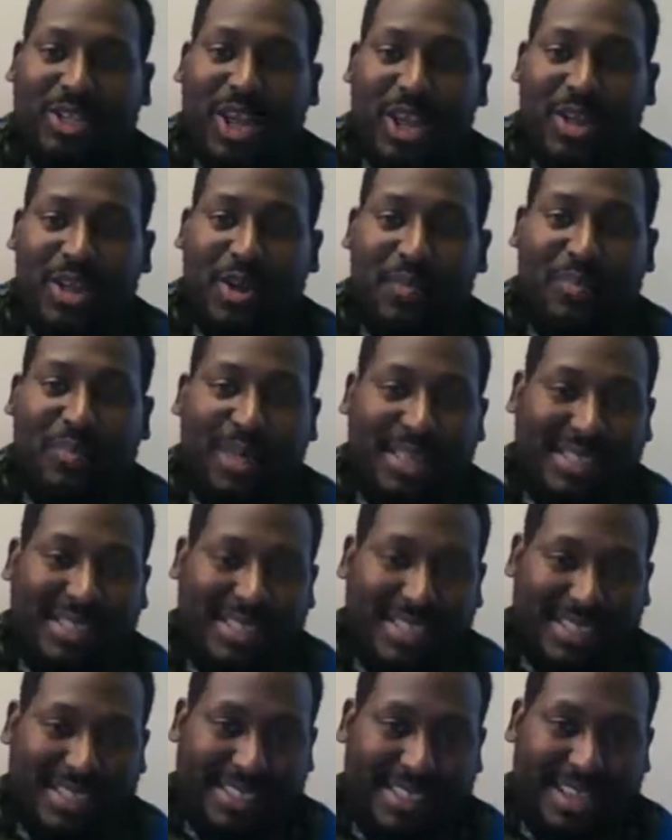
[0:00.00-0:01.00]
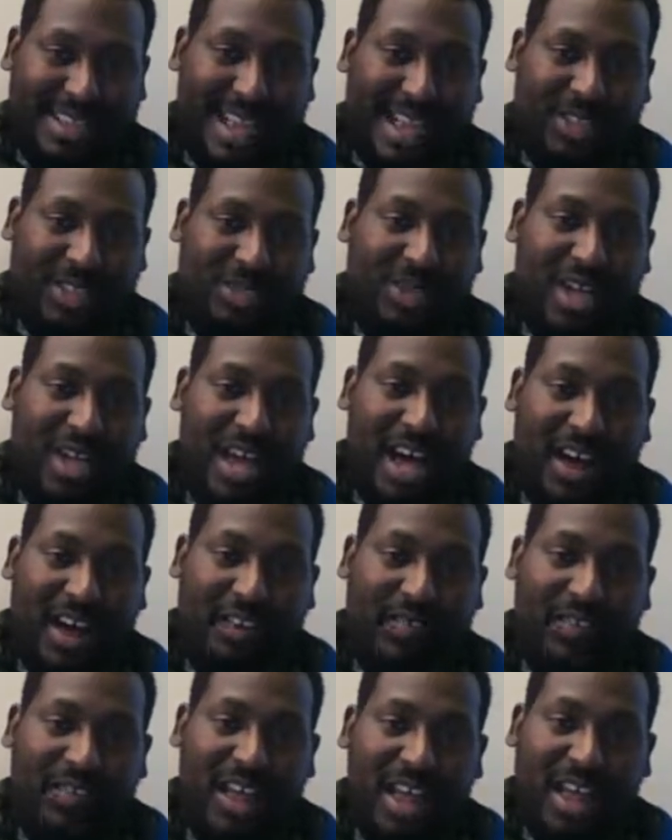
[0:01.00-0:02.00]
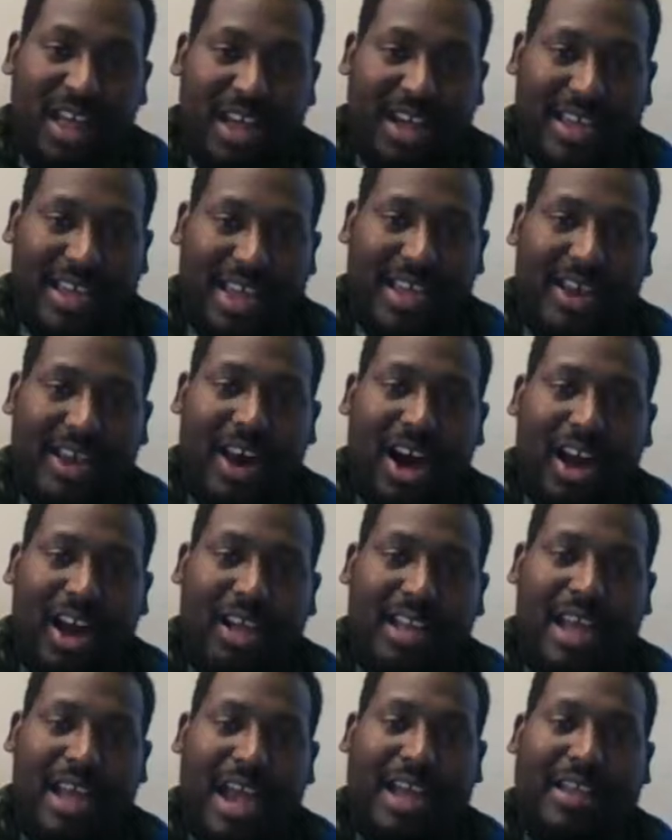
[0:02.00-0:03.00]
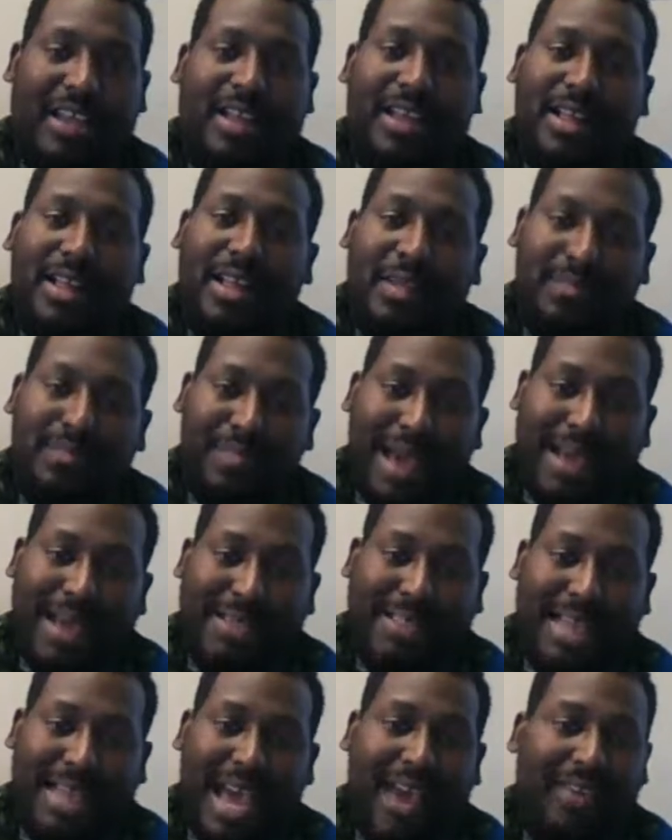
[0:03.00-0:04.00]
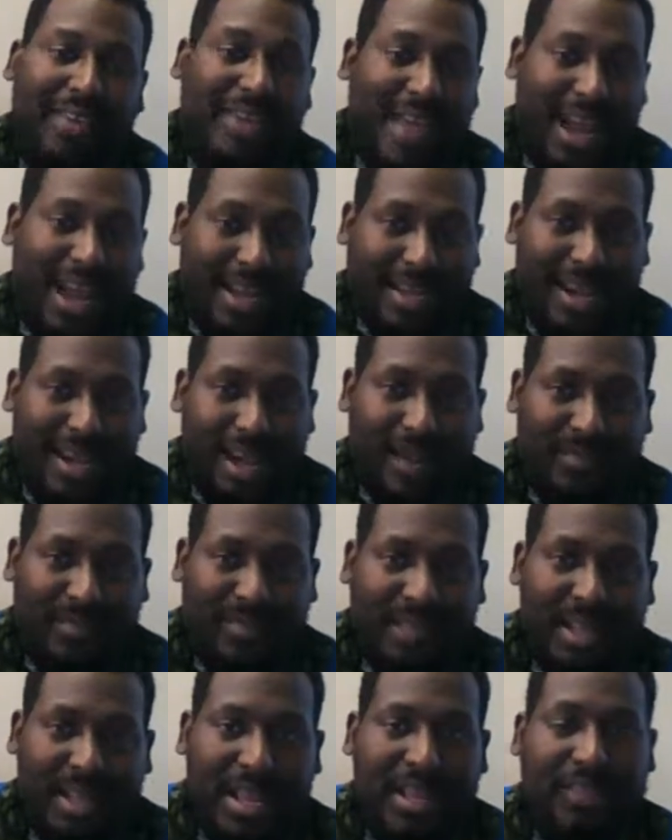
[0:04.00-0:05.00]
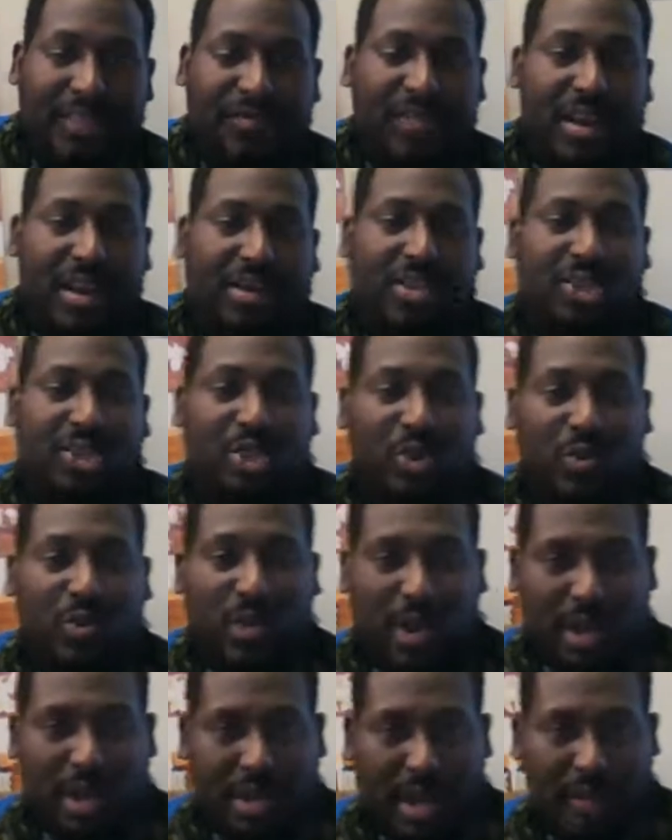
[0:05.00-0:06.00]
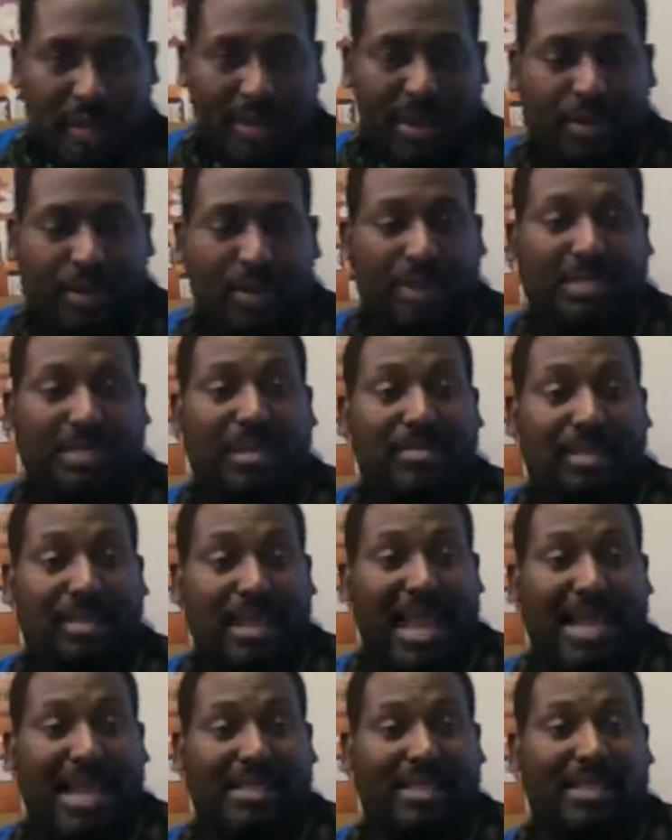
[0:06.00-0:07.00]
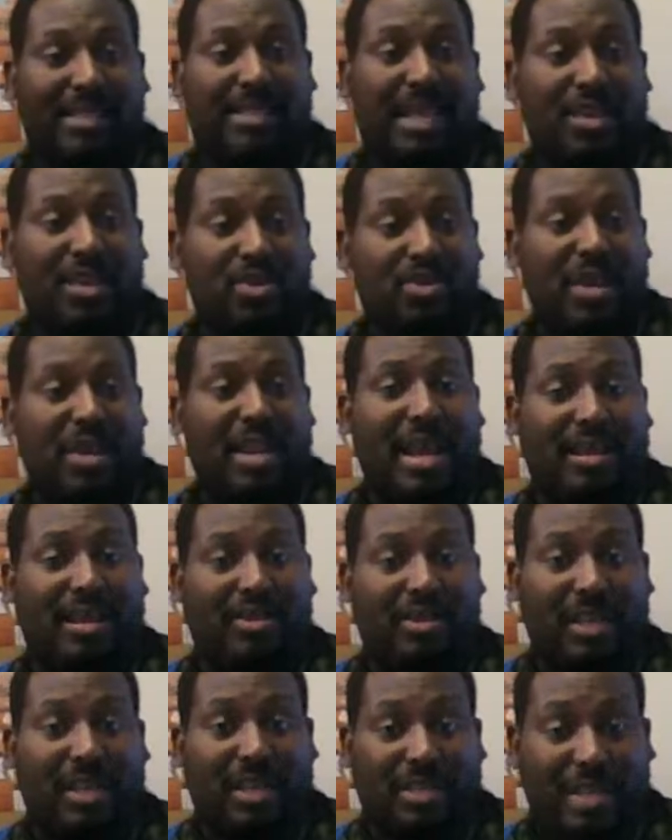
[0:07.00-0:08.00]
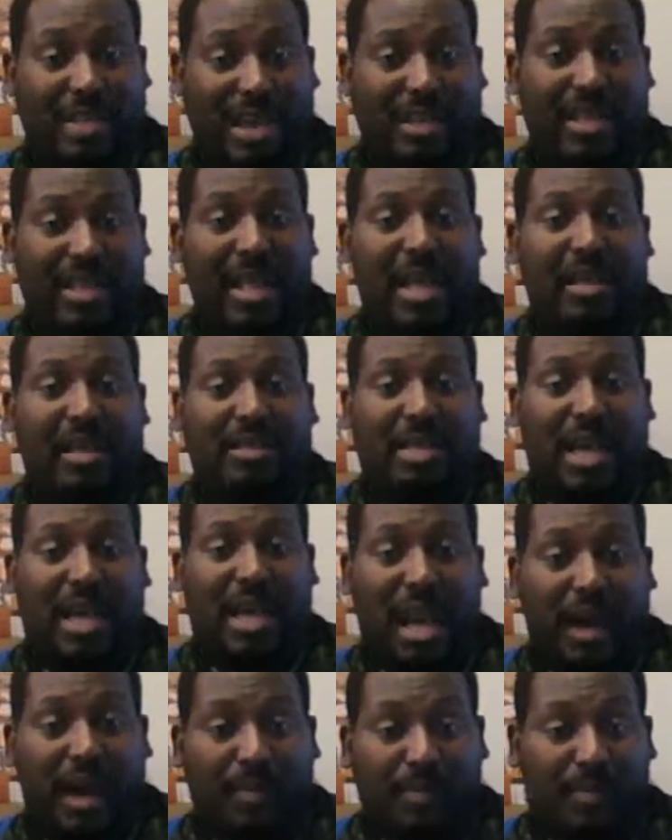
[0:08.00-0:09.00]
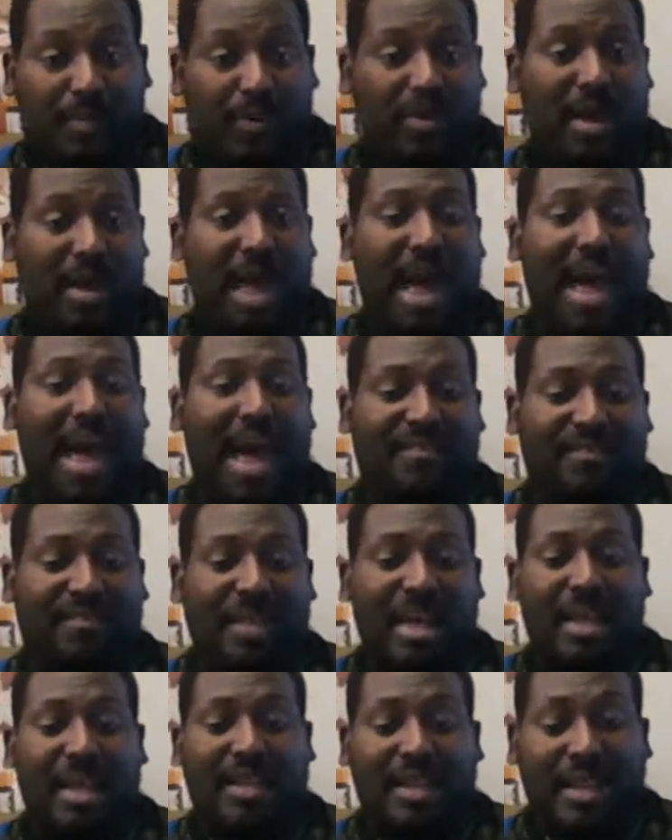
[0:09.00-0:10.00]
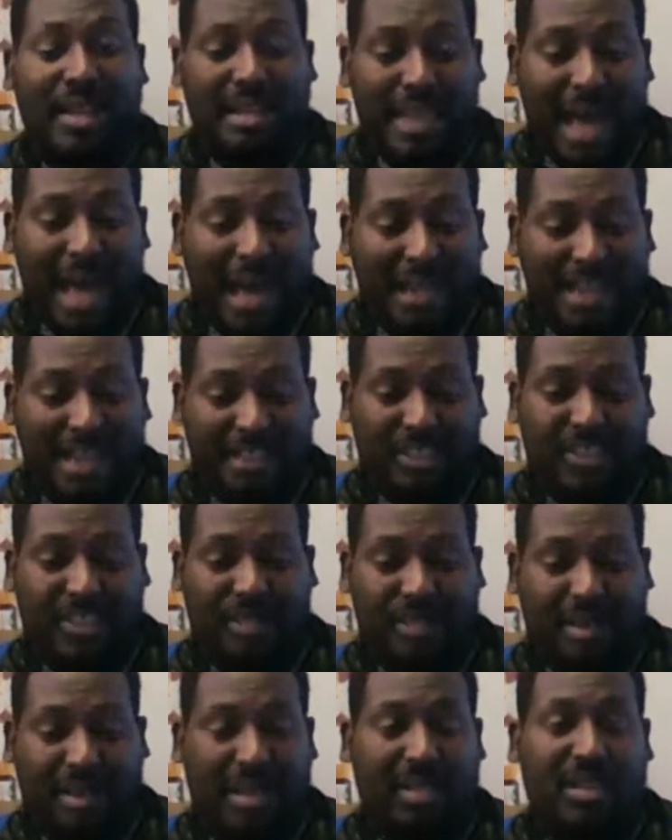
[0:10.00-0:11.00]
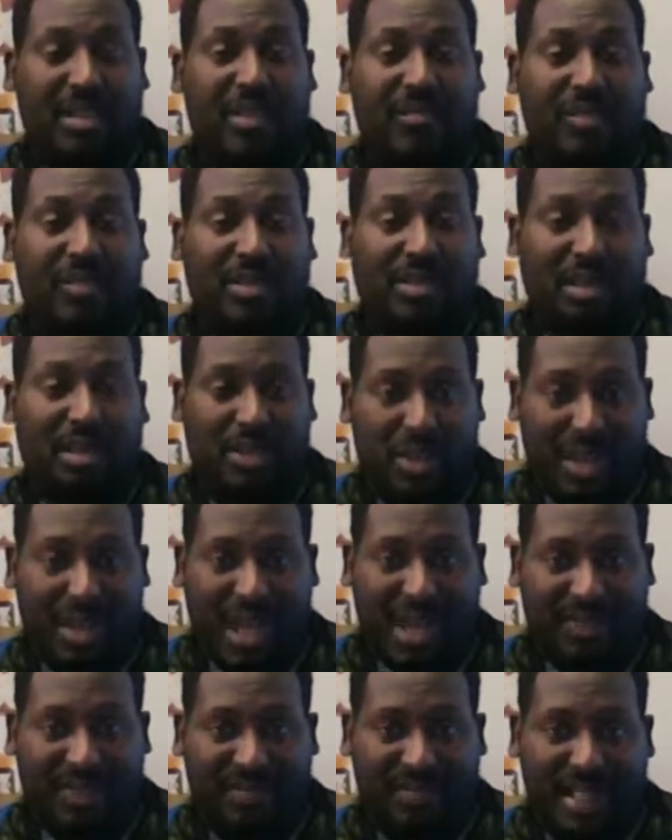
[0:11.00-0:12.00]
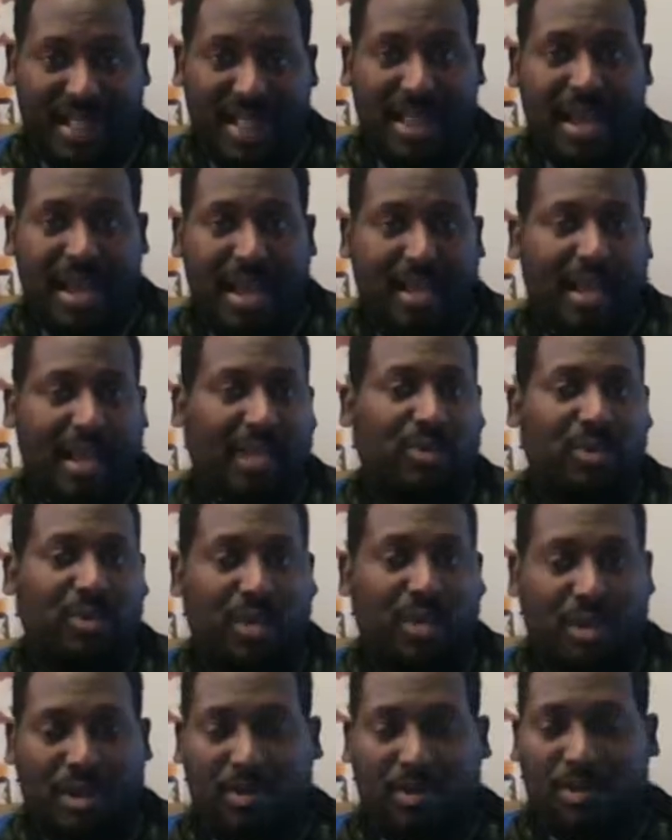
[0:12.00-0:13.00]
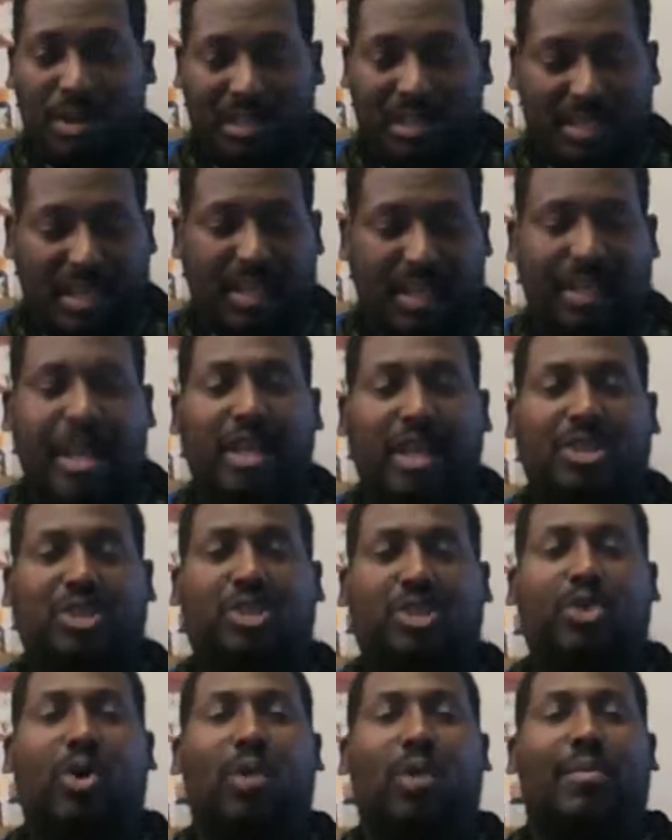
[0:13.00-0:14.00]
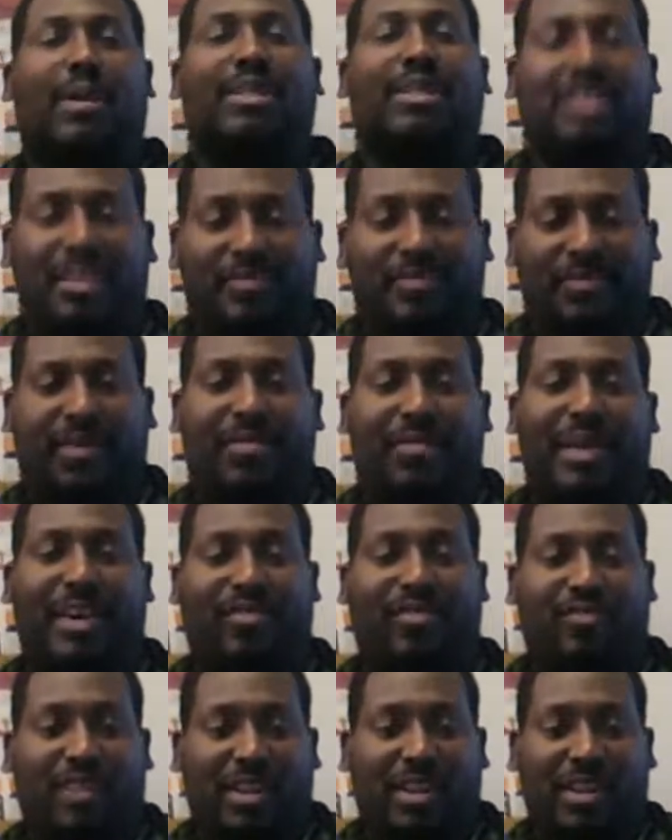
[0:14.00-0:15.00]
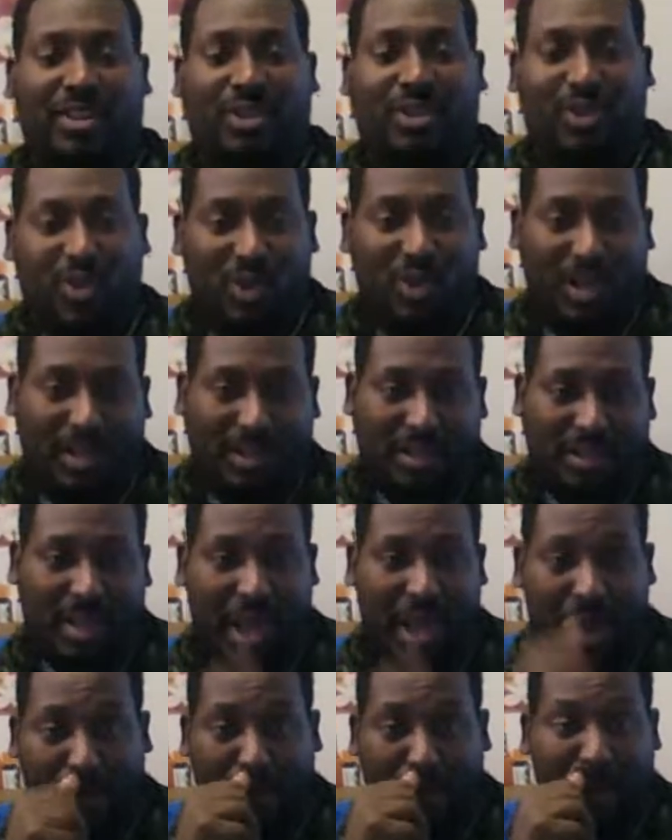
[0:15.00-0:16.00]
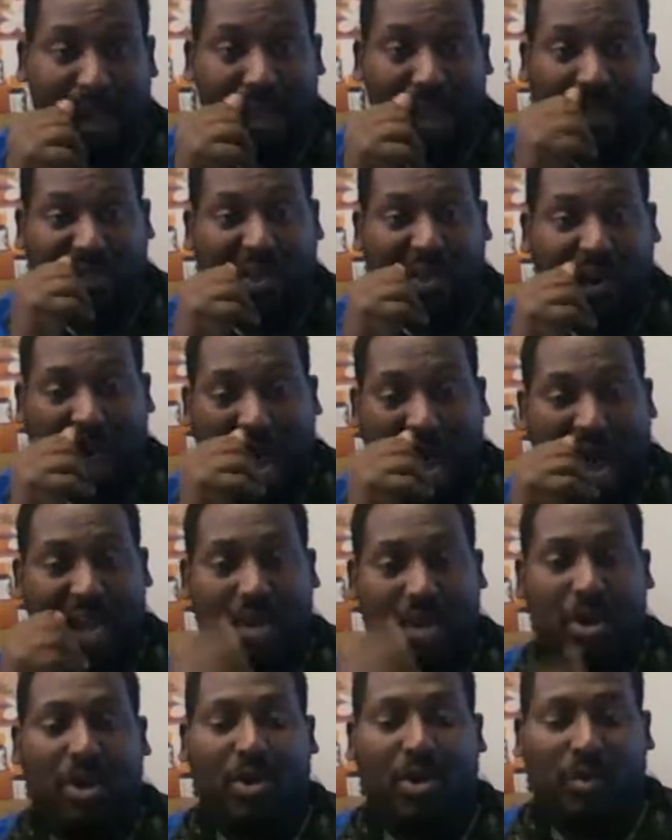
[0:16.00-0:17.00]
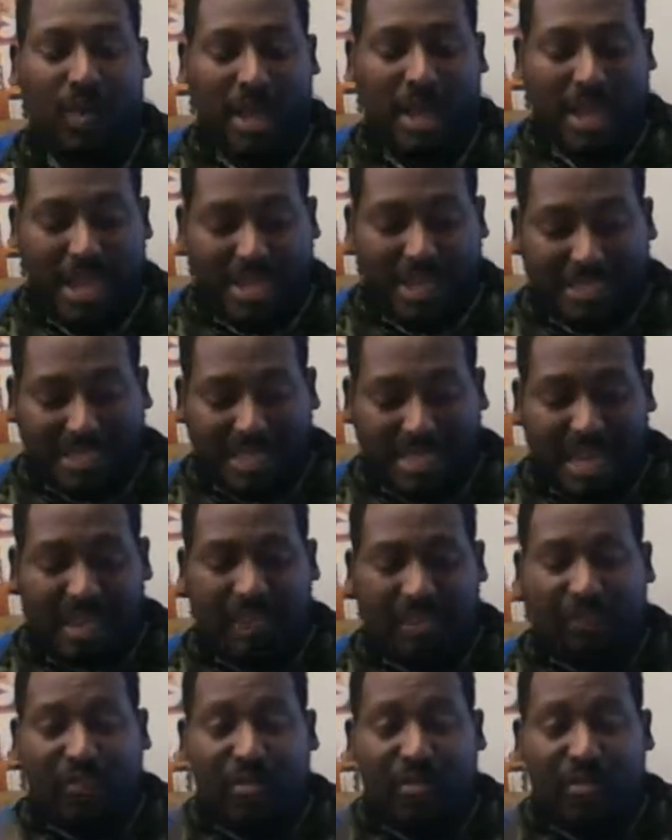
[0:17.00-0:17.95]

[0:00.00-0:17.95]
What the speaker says: your business in natural health, again, online, maxcarry.com. Very soon, we're coming with some classes that you can actually take to help you have the knowledge to make a difference in your life. And that's one of the reasons. There's so much information and so little time. So I know instead of